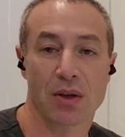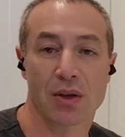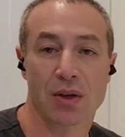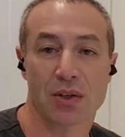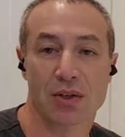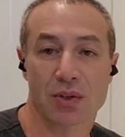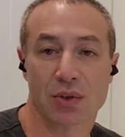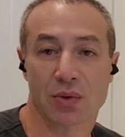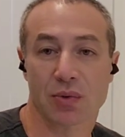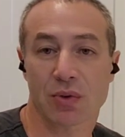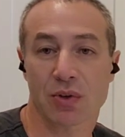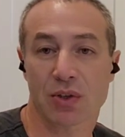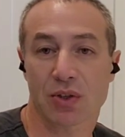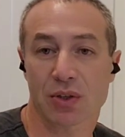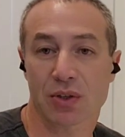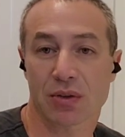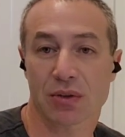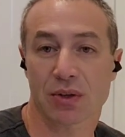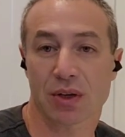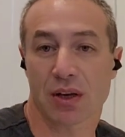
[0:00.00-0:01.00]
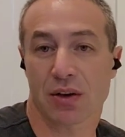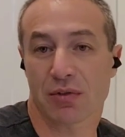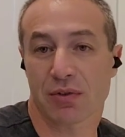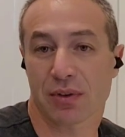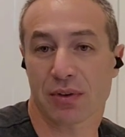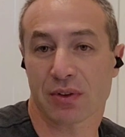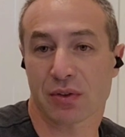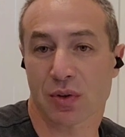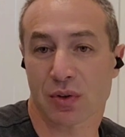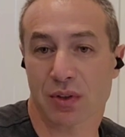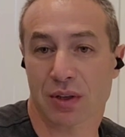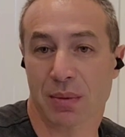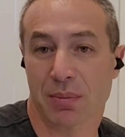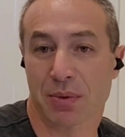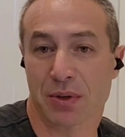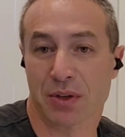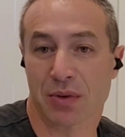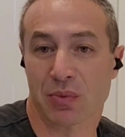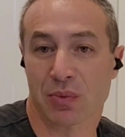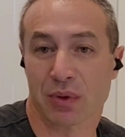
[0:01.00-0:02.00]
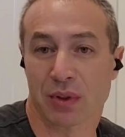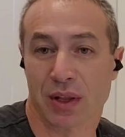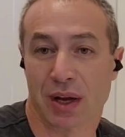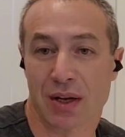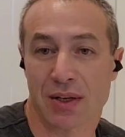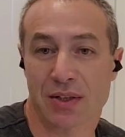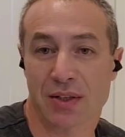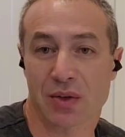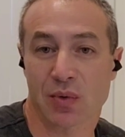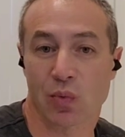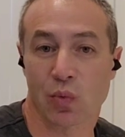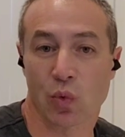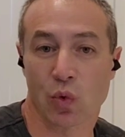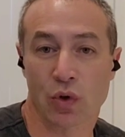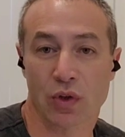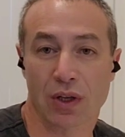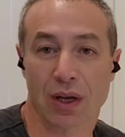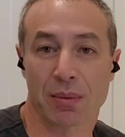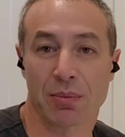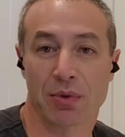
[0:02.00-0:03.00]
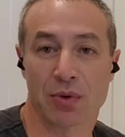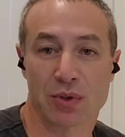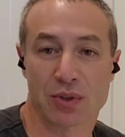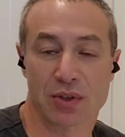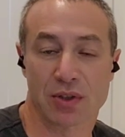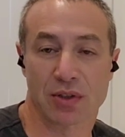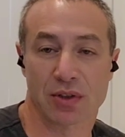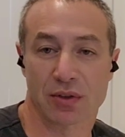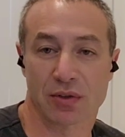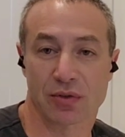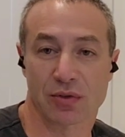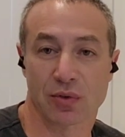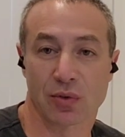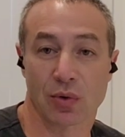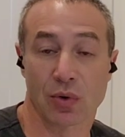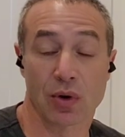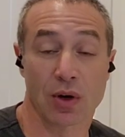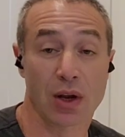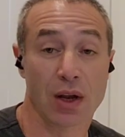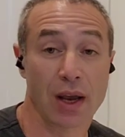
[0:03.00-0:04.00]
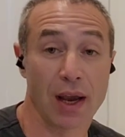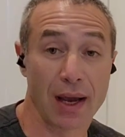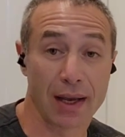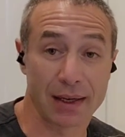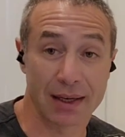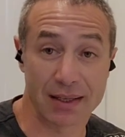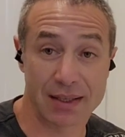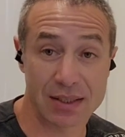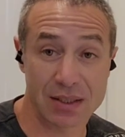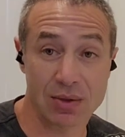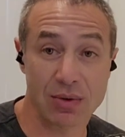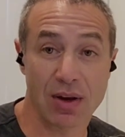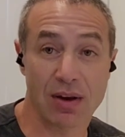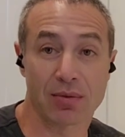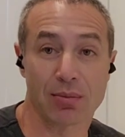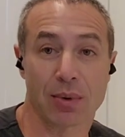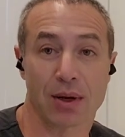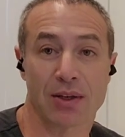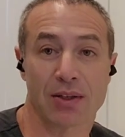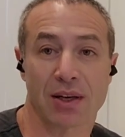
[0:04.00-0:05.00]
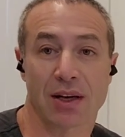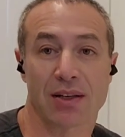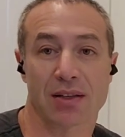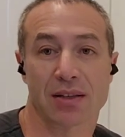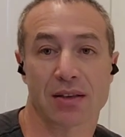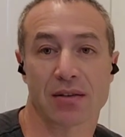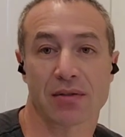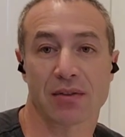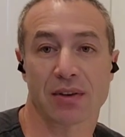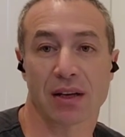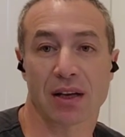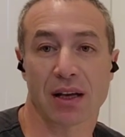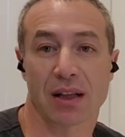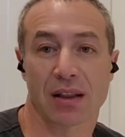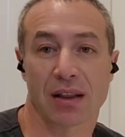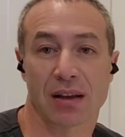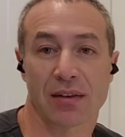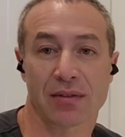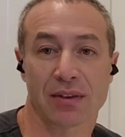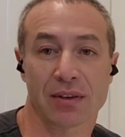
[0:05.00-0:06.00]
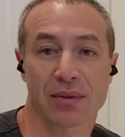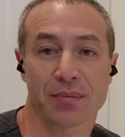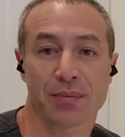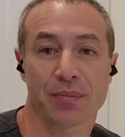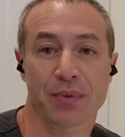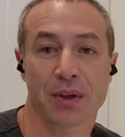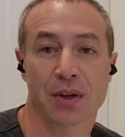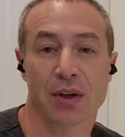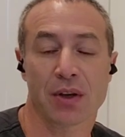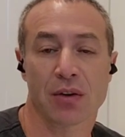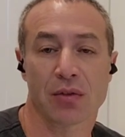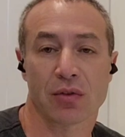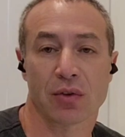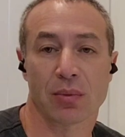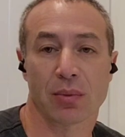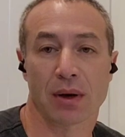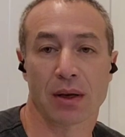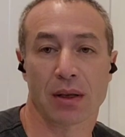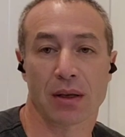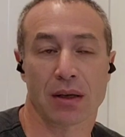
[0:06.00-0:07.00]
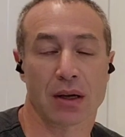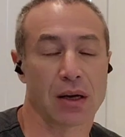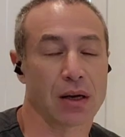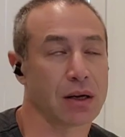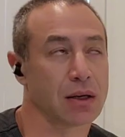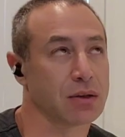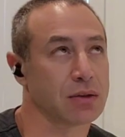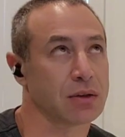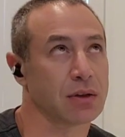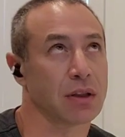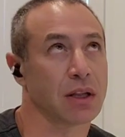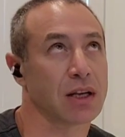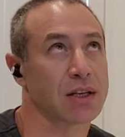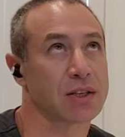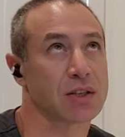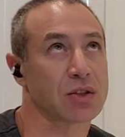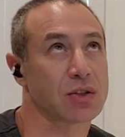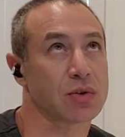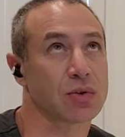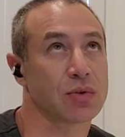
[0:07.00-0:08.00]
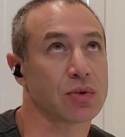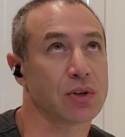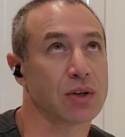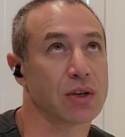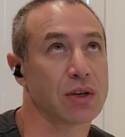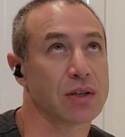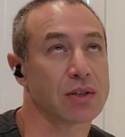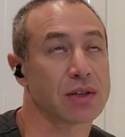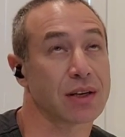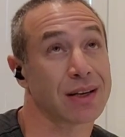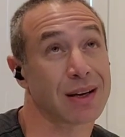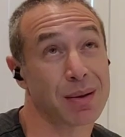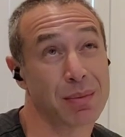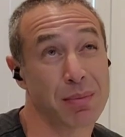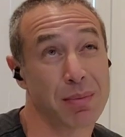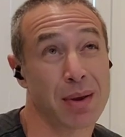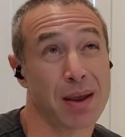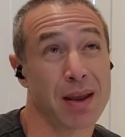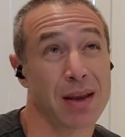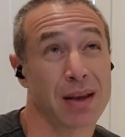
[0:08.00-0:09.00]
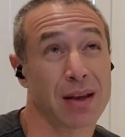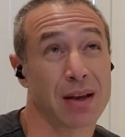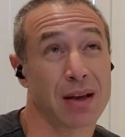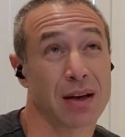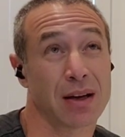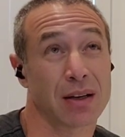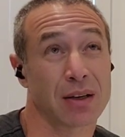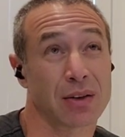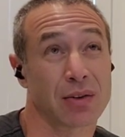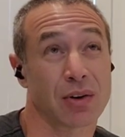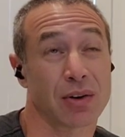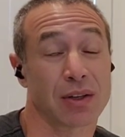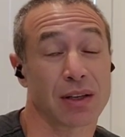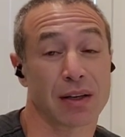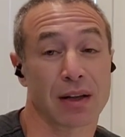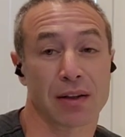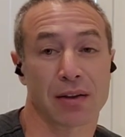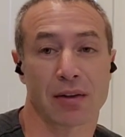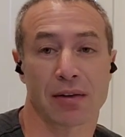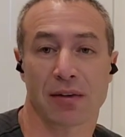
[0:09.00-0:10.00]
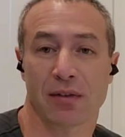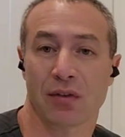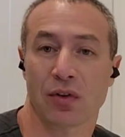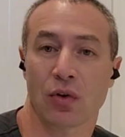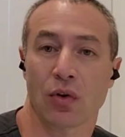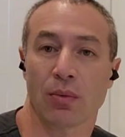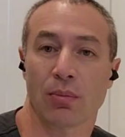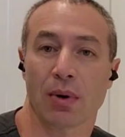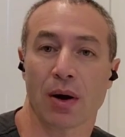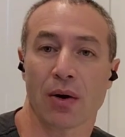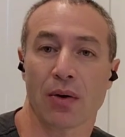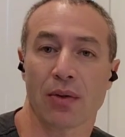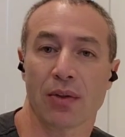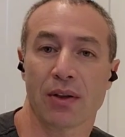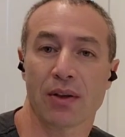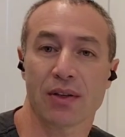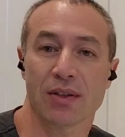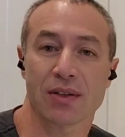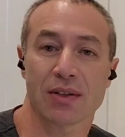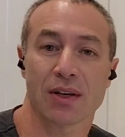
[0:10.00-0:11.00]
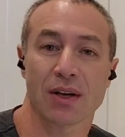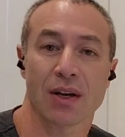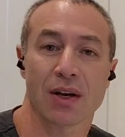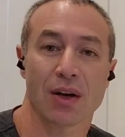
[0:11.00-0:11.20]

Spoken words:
So question, if it's not competing with Dyson, what I'm using it for? And I still have my Dyson V11 for my last 2 years, and I may create another review about this.